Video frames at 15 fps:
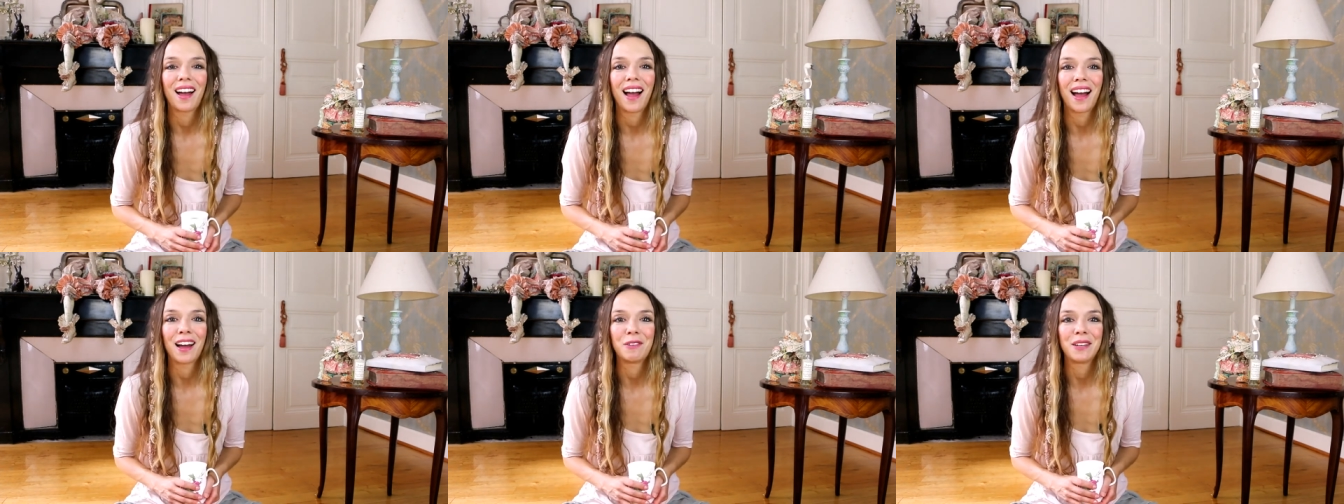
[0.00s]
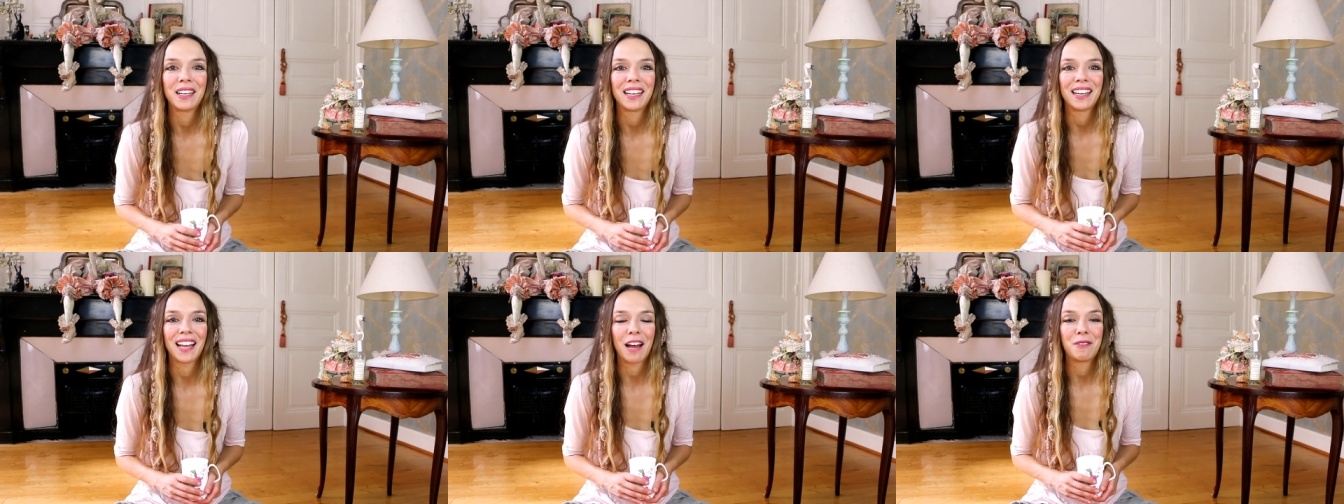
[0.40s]
I
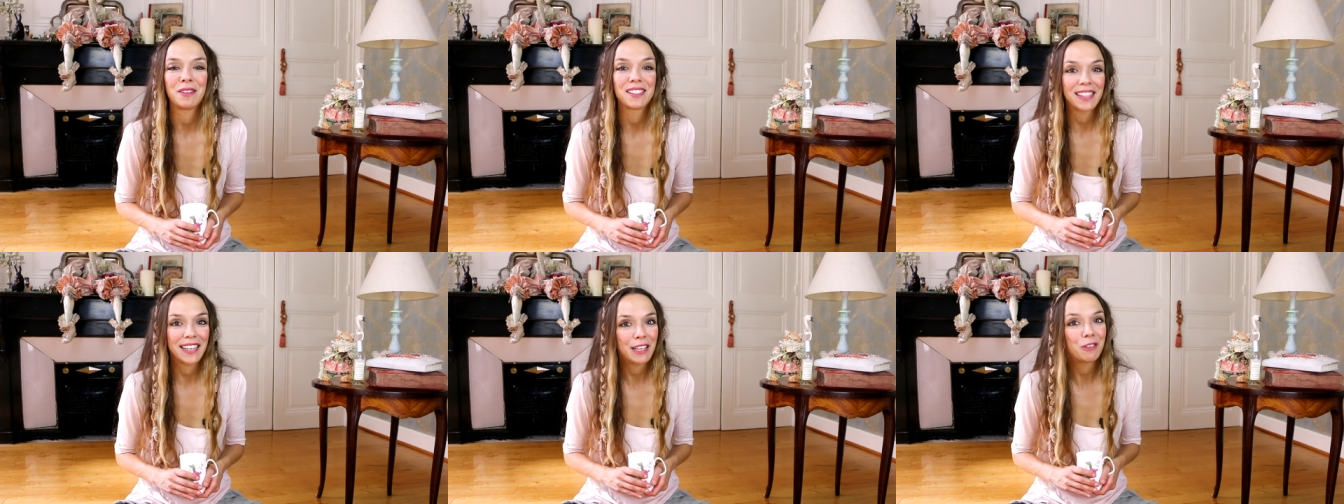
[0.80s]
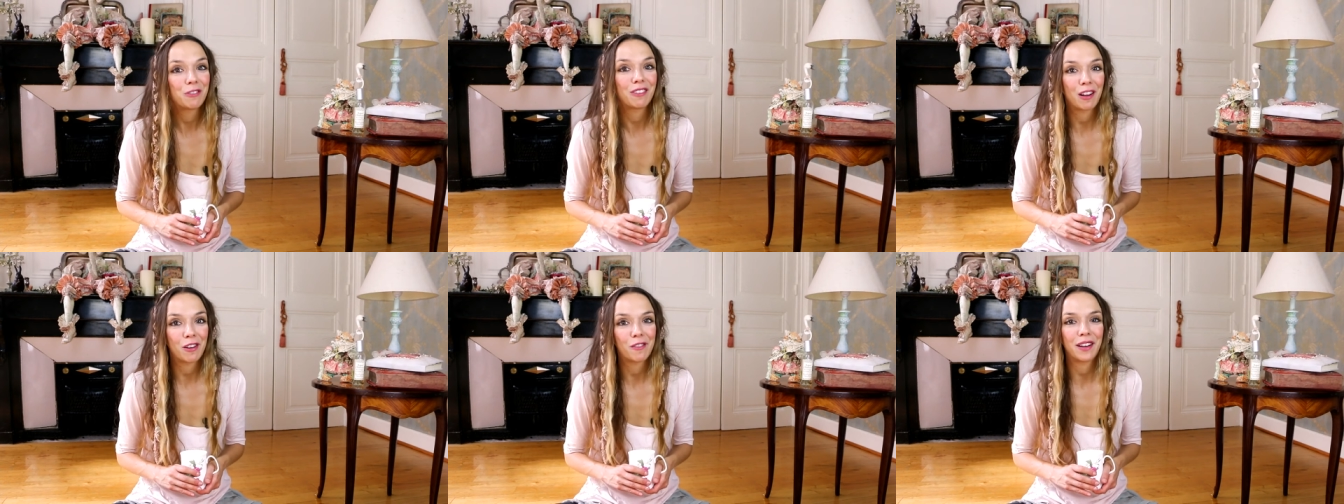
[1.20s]
will, I will see you
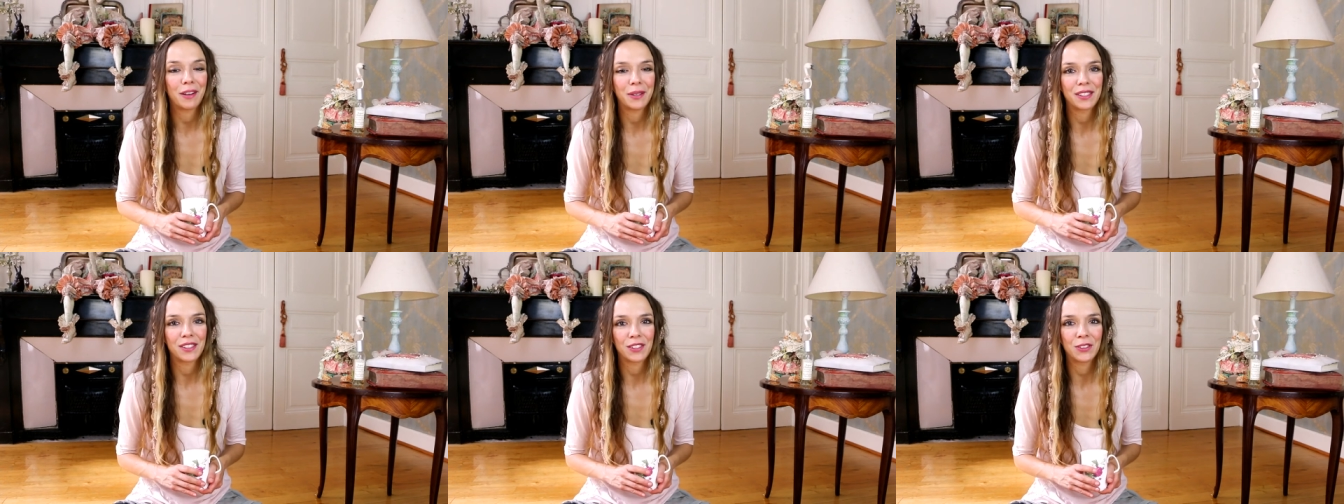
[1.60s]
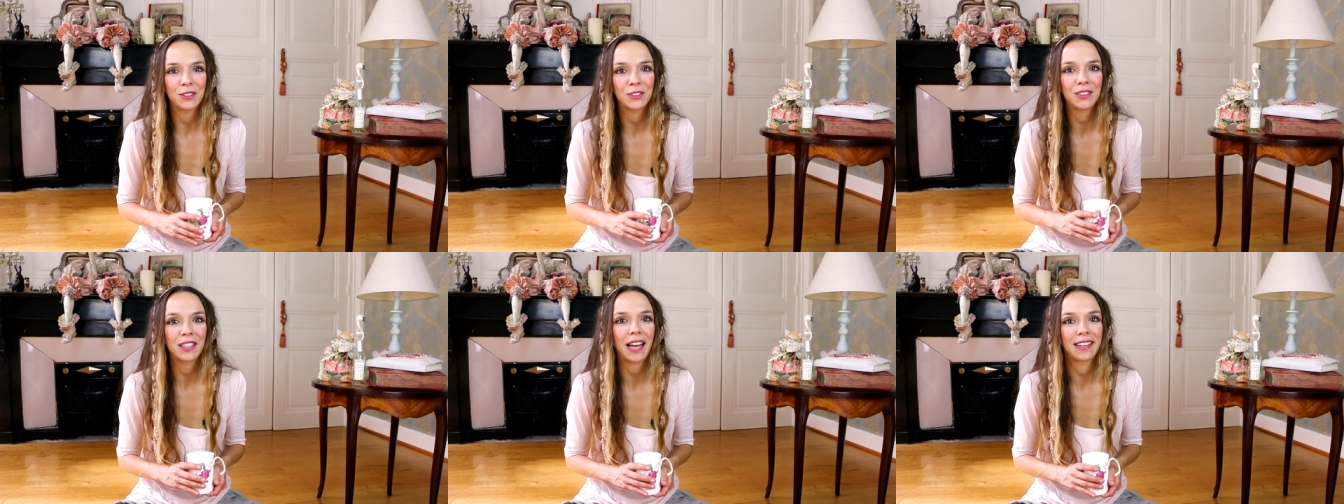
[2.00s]
very, very soon.